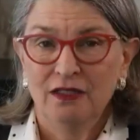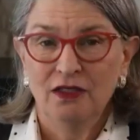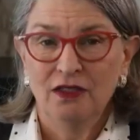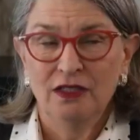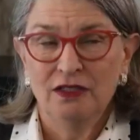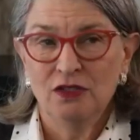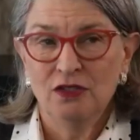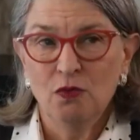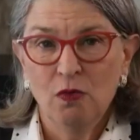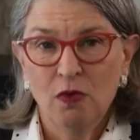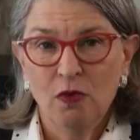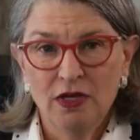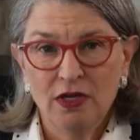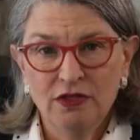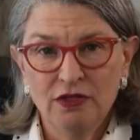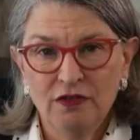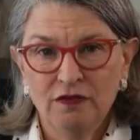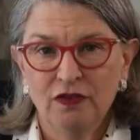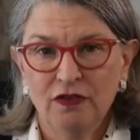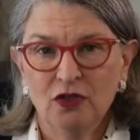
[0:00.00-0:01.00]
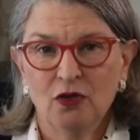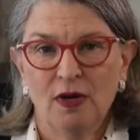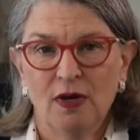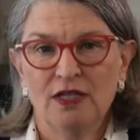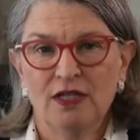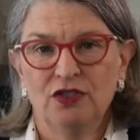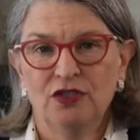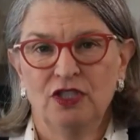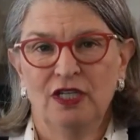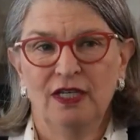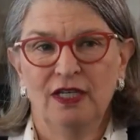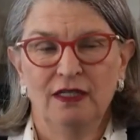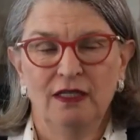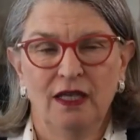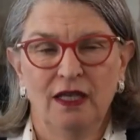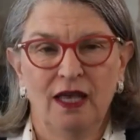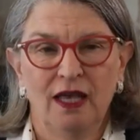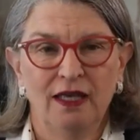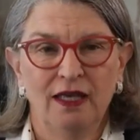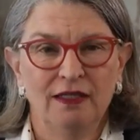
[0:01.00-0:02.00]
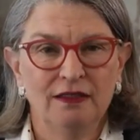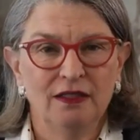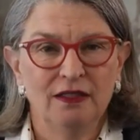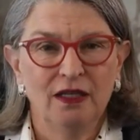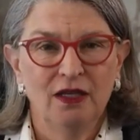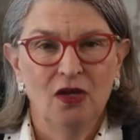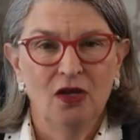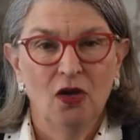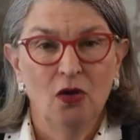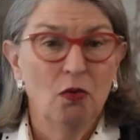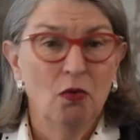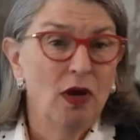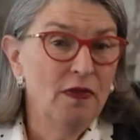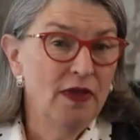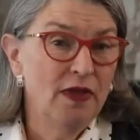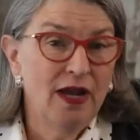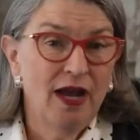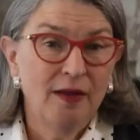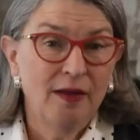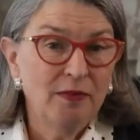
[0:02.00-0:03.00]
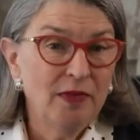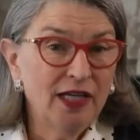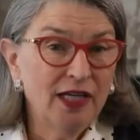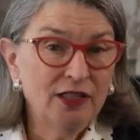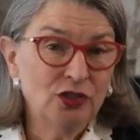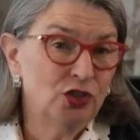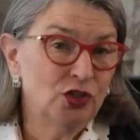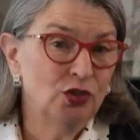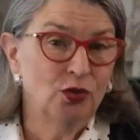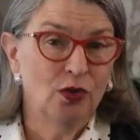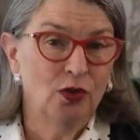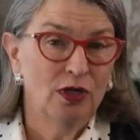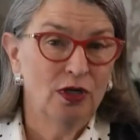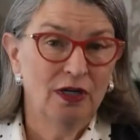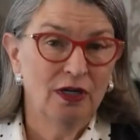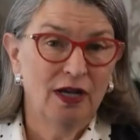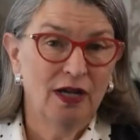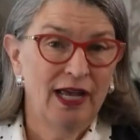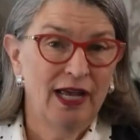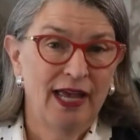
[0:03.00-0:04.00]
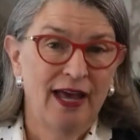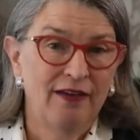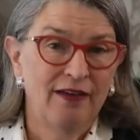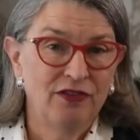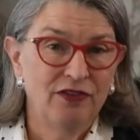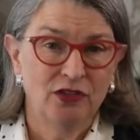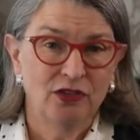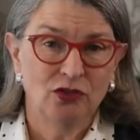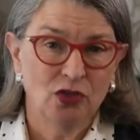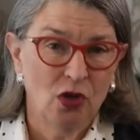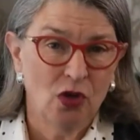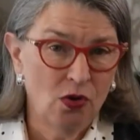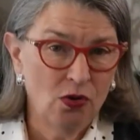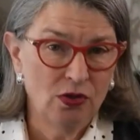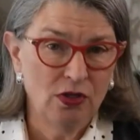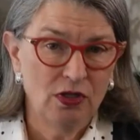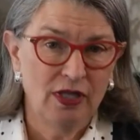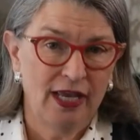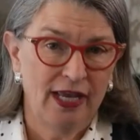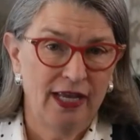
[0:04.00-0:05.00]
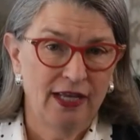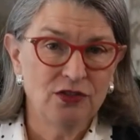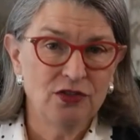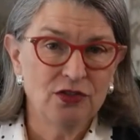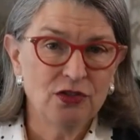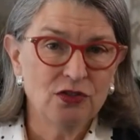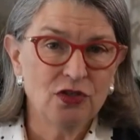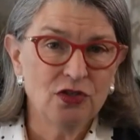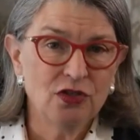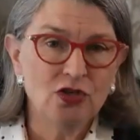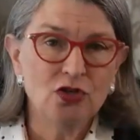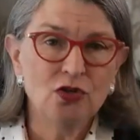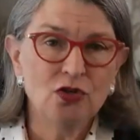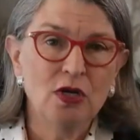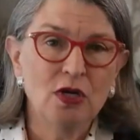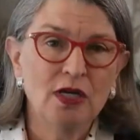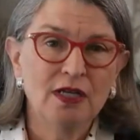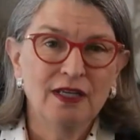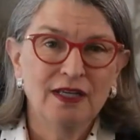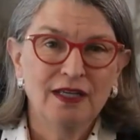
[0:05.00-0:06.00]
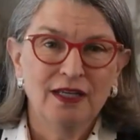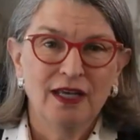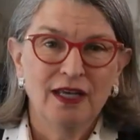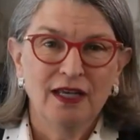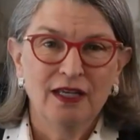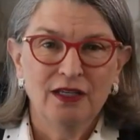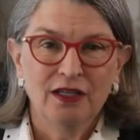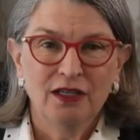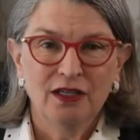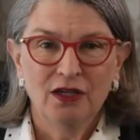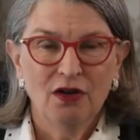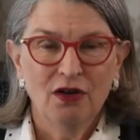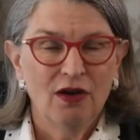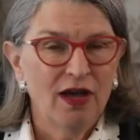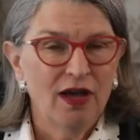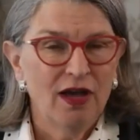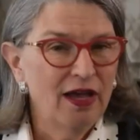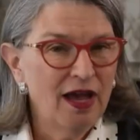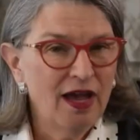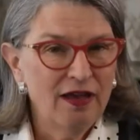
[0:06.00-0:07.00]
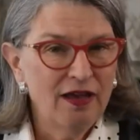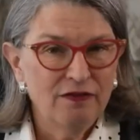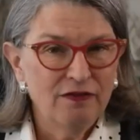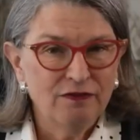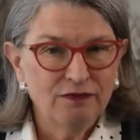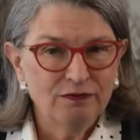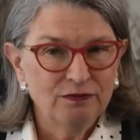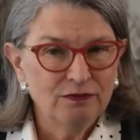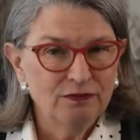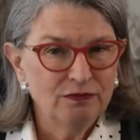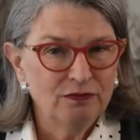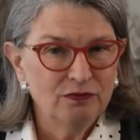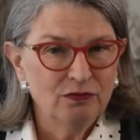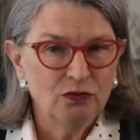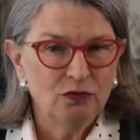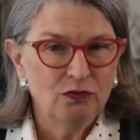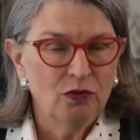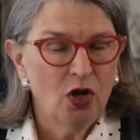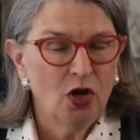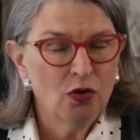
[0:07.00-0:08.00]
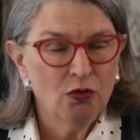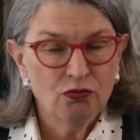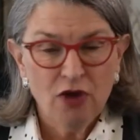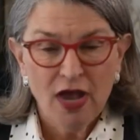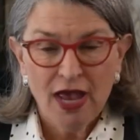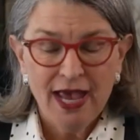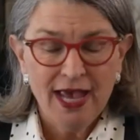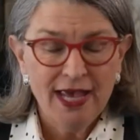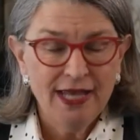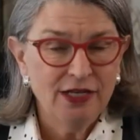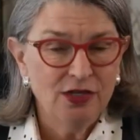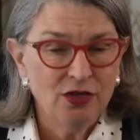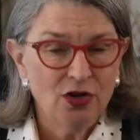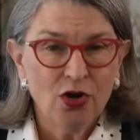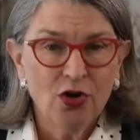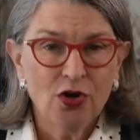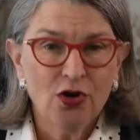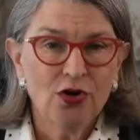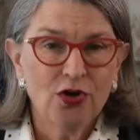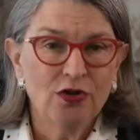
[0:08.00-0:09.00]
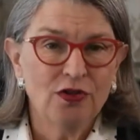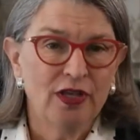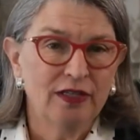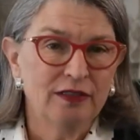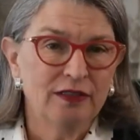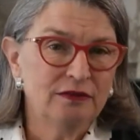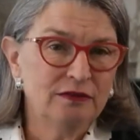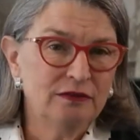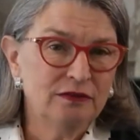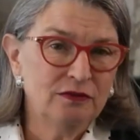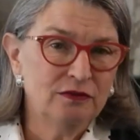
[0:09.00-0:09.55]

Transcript: No, it's a wonderful question and one that I'm not sure I have the total answer to. You know, I, I've read and heard that